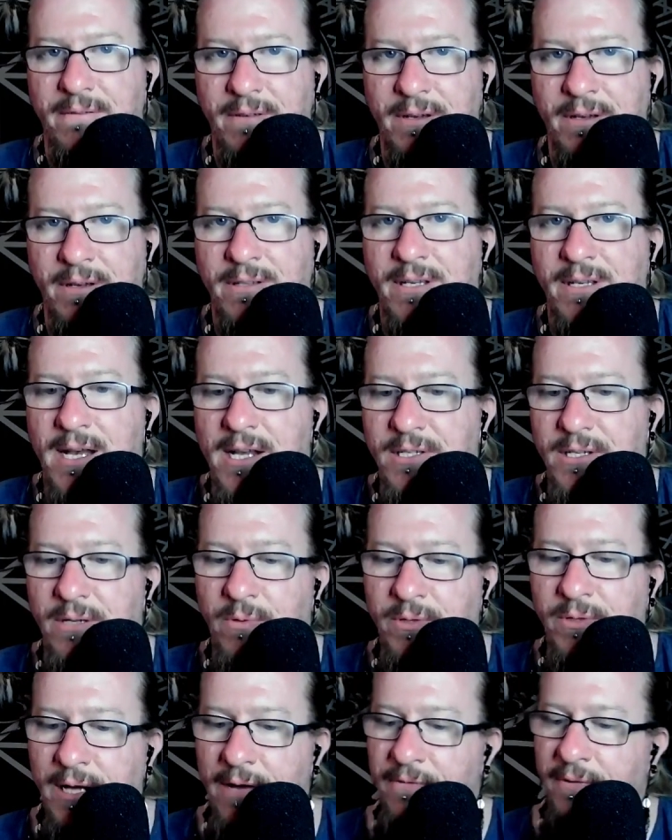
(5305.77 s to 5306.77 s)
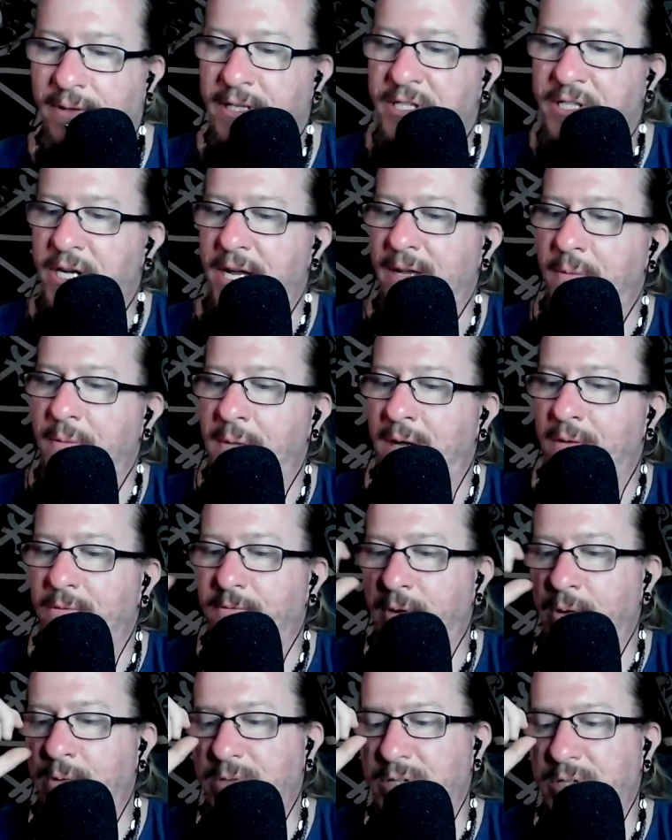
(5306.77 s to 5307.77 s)
fantastic. Well, definitely check them out,
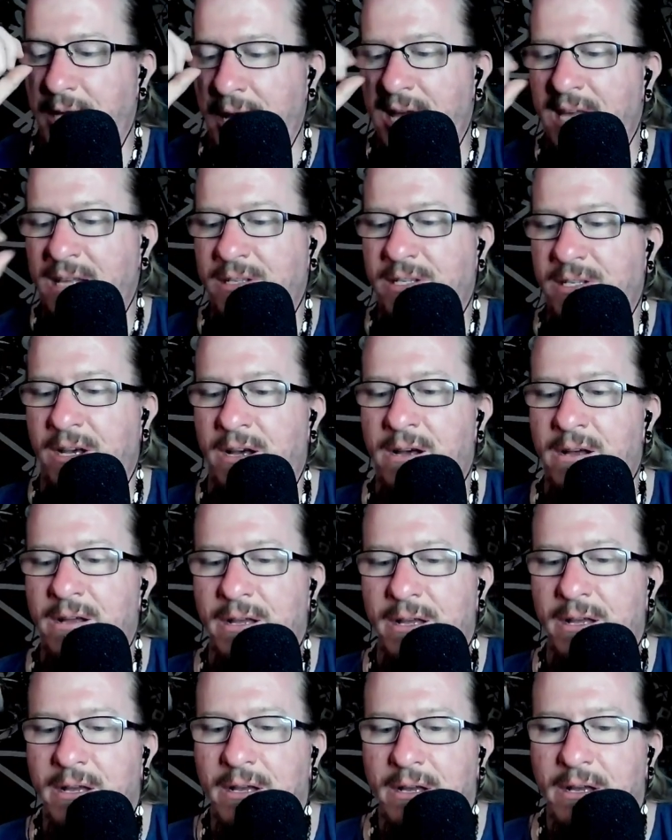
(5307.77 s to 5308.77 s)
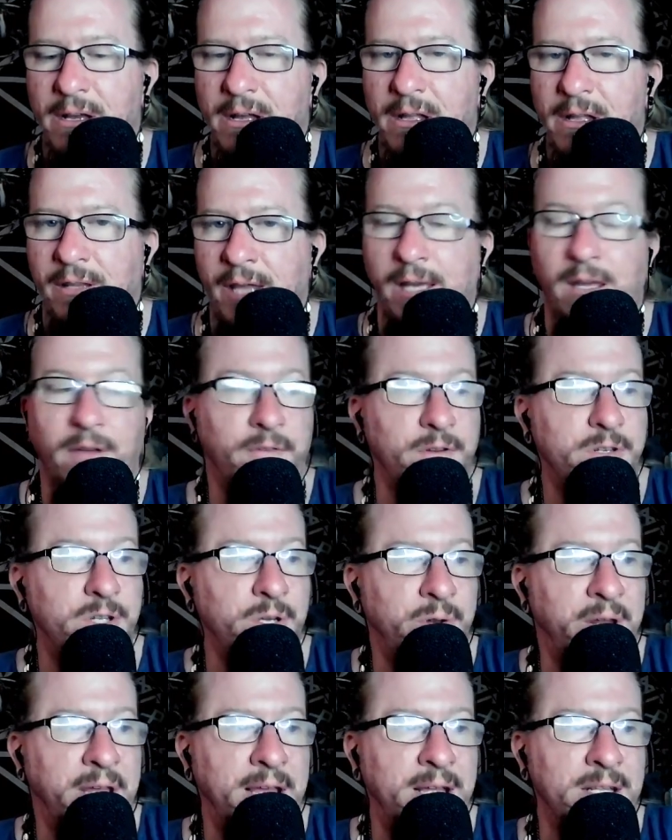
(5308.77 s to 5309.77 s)
folks. And uh, thank you for
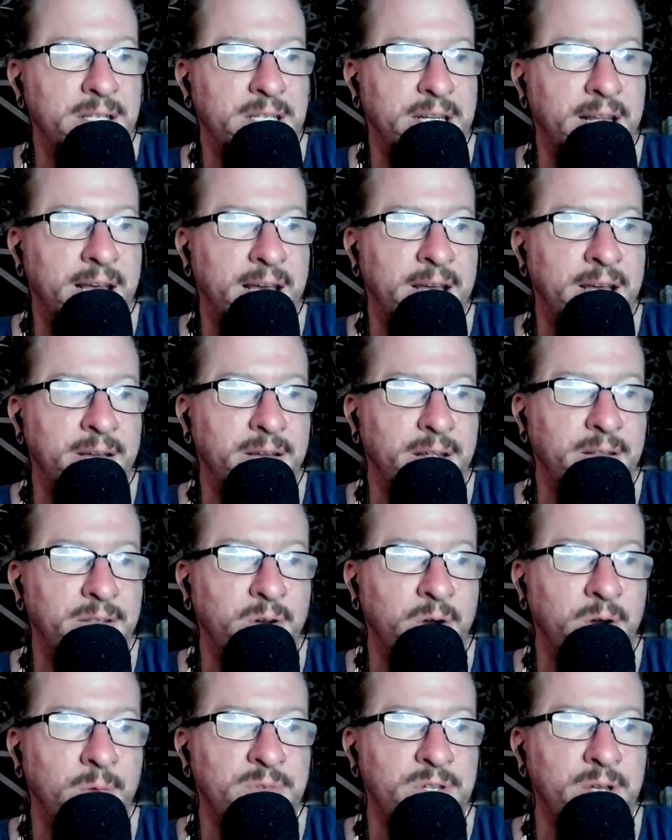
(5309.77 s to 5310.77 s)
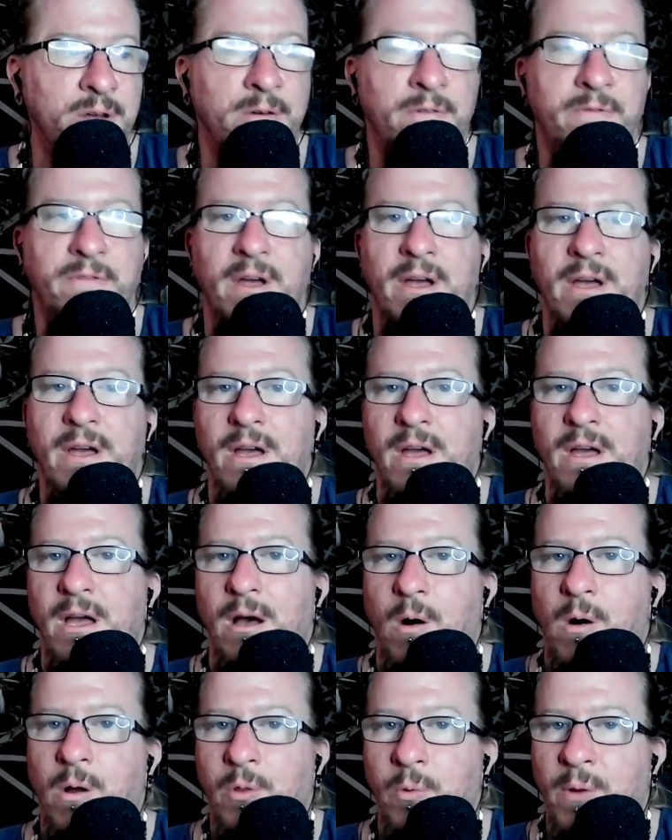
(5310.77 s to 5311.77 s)
tuning in today. In terms of
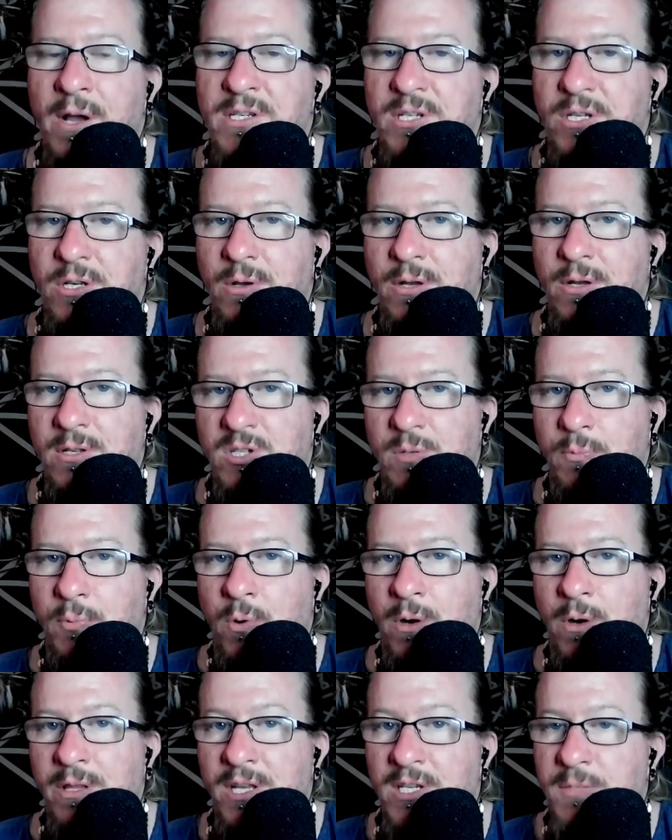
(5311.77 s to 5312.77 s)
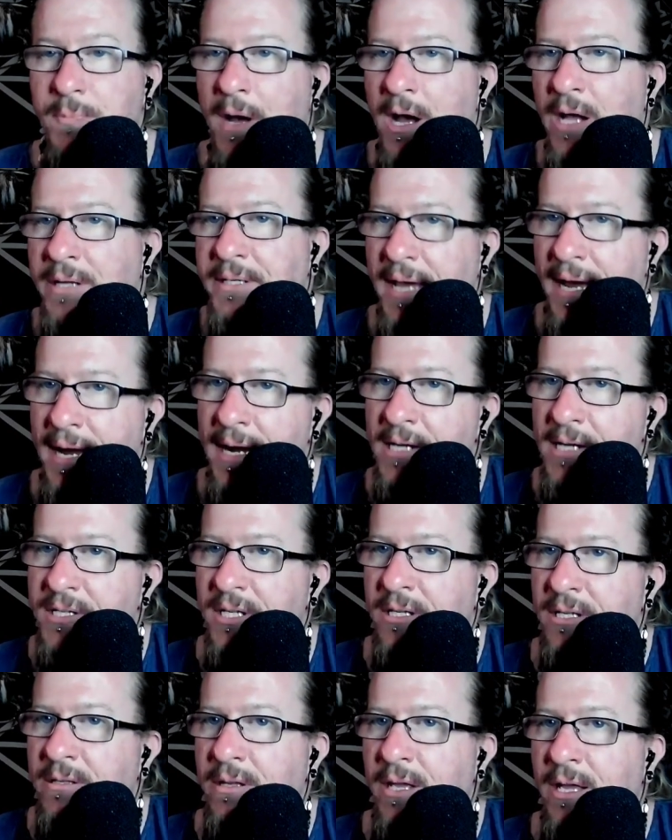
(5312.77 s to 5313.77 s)
all the ways that you can support this podcast
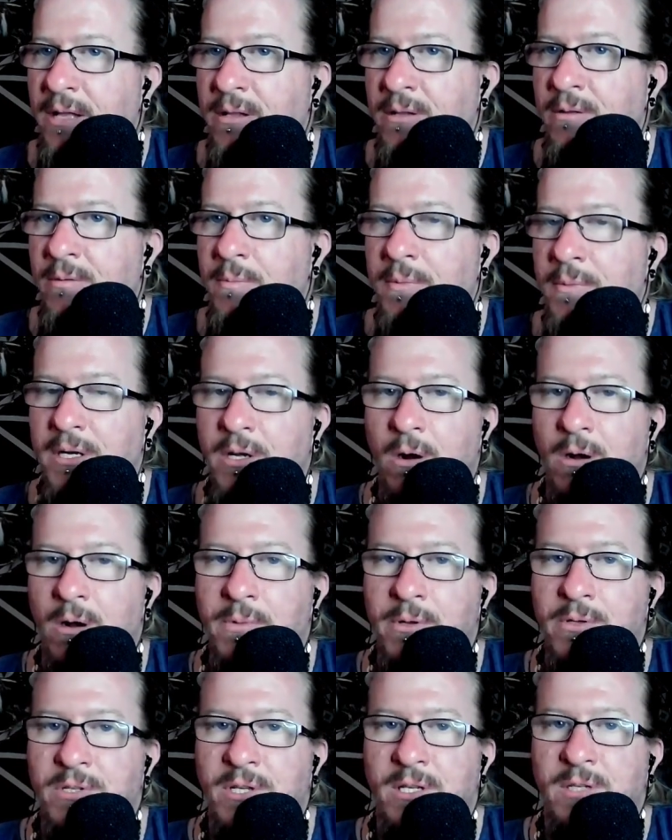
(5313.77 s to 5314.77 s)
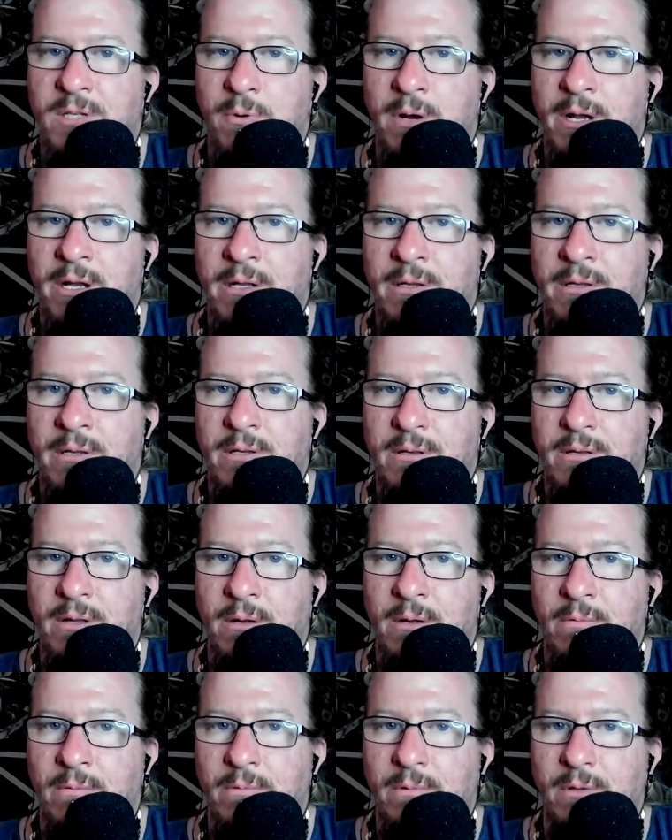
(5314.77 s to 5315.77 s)
and and Midgard Musings brand, you
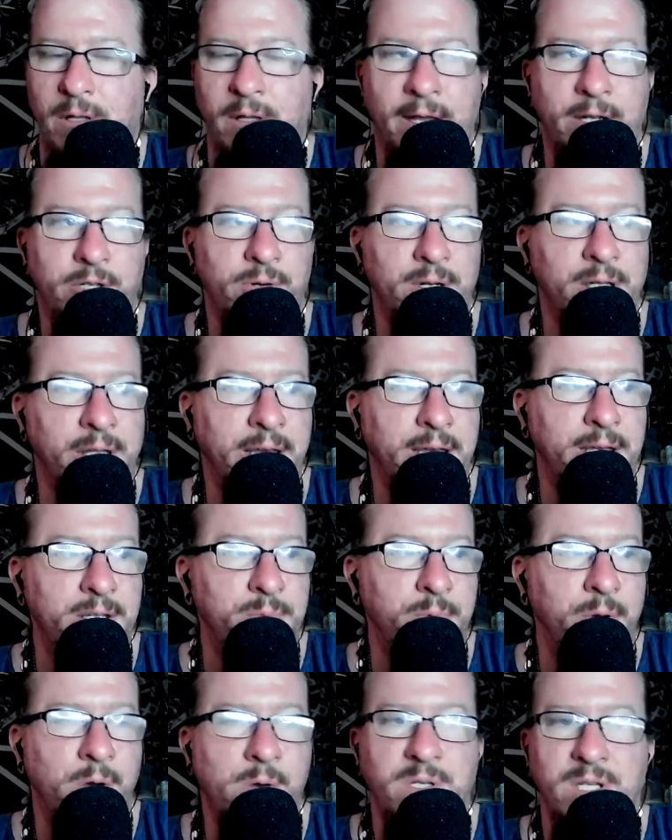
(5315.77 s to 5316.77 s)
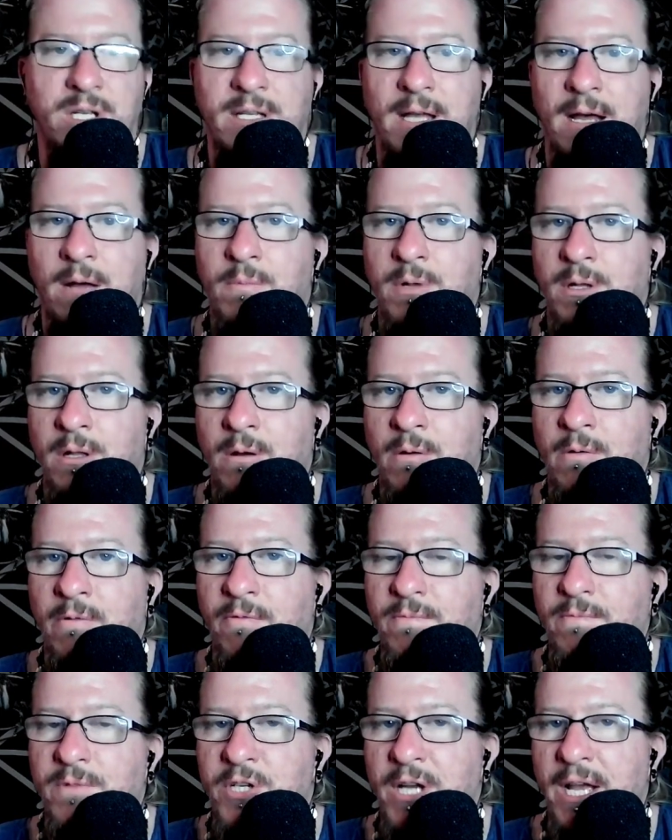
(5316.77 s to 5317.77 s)
know the Linktree link is posted down below.
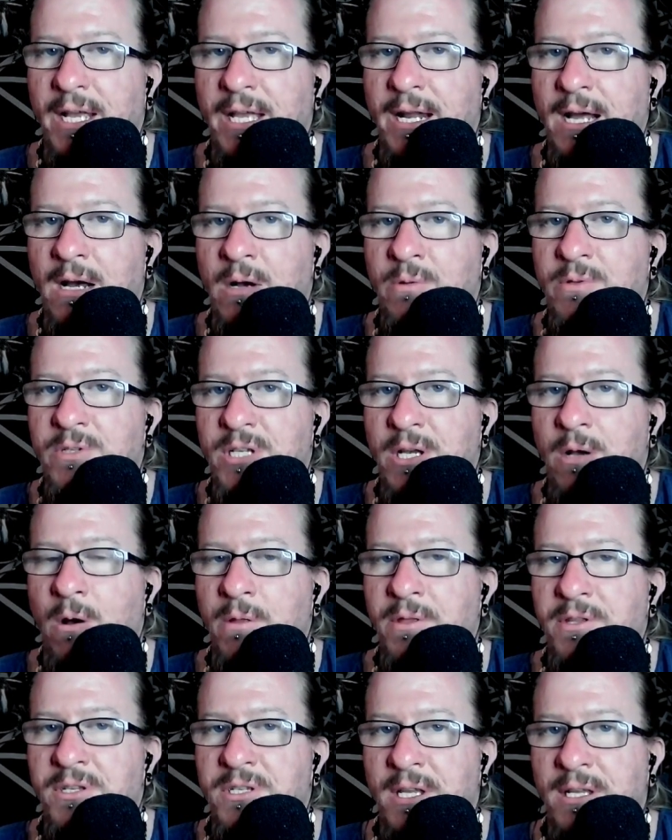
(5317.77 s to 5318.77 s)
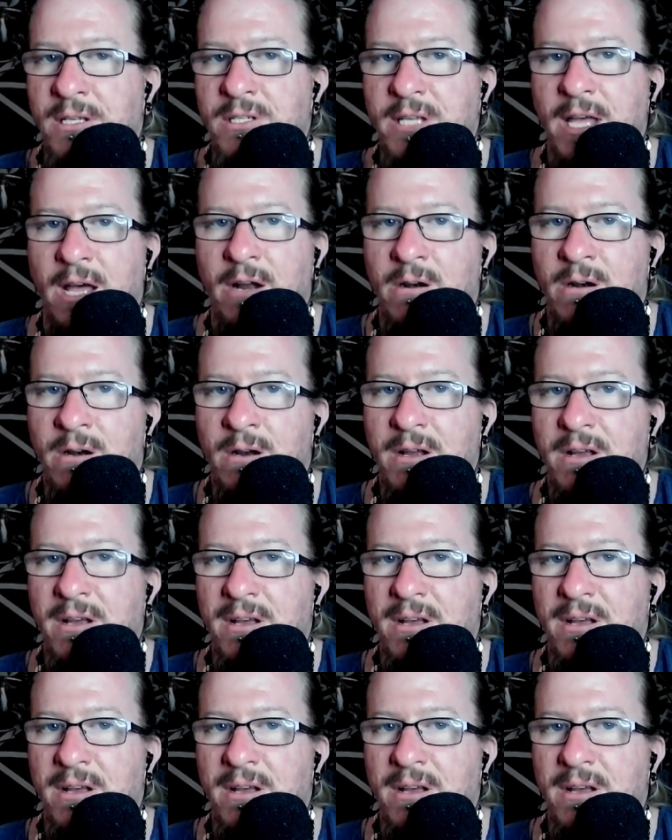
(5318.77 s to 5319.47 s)
Check it out. See all the things that are.